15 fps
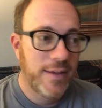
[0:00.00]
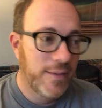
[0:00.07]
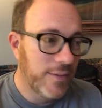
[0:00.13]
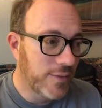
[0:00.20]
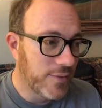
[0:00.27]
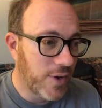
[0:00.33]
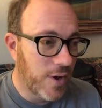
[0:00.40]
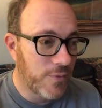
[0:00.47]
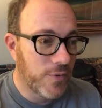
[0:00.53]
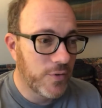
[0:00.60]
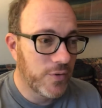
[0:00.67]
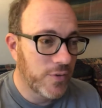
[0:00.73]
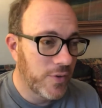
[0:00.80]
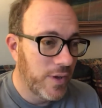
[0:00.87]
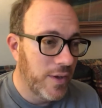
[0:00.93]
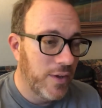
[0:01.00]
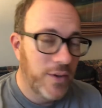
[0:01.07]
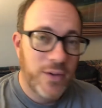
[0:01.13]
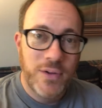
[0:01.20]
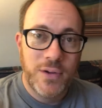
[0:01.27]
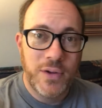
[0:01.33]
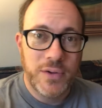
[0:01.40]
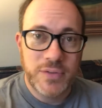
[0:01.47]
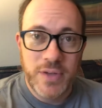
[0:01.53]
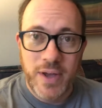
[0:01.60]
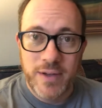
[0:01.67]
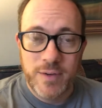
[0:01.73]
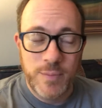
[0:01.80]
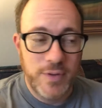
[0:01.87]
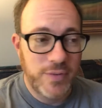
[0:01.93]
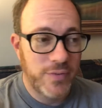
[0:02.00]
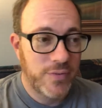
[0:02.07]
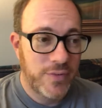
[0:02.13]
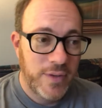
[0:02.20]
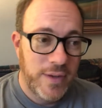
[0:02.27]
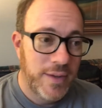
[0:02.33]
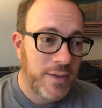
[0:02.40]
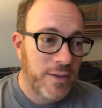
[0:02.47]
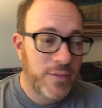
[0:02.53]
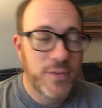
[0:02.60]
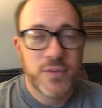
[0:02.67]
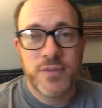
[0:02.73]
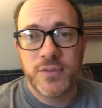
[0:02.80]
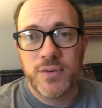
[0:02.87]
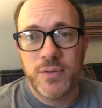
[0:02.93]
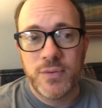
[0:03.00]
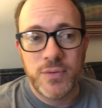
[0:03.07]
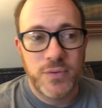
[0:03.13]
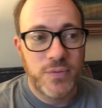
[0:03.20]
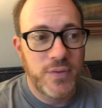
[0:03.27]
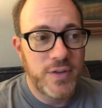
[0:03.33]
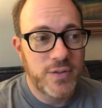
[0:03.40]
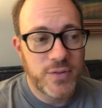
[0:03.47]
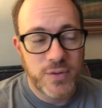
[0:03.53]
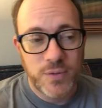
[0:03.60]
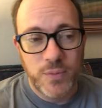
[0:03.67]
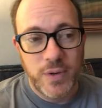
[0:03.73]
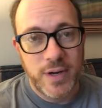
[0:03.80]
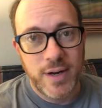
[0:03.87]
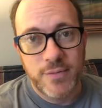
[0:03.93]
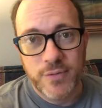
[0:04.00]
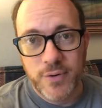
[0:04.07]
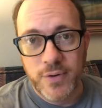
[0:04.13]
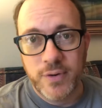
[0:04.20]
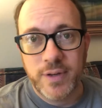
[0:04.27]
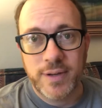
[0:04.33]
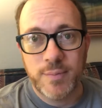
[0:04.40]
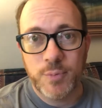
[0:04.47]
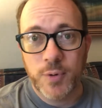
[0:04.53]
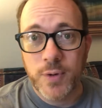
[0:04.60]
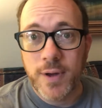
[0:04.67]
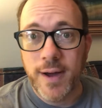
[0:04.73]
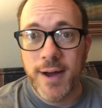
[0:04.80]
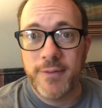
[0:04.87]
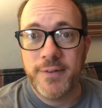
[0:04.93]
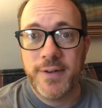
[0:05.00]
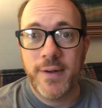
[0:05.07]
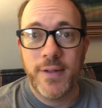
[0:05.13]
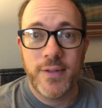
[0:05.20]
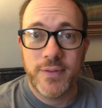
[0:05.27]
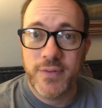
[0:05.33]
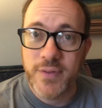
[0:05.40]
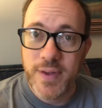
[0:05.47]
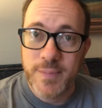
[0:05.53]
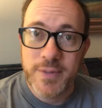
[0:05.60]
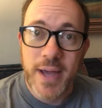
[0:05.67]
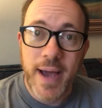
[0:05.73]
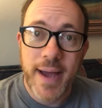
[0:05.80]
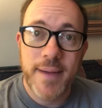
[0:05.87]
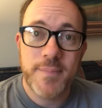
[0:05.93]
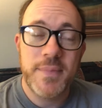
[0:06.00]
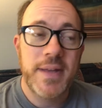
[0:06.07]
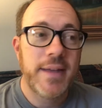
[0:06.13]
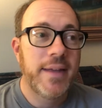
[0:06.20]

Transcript: This offers autonomous, the snooze feature, whatever. It can brew coffee all at the same time.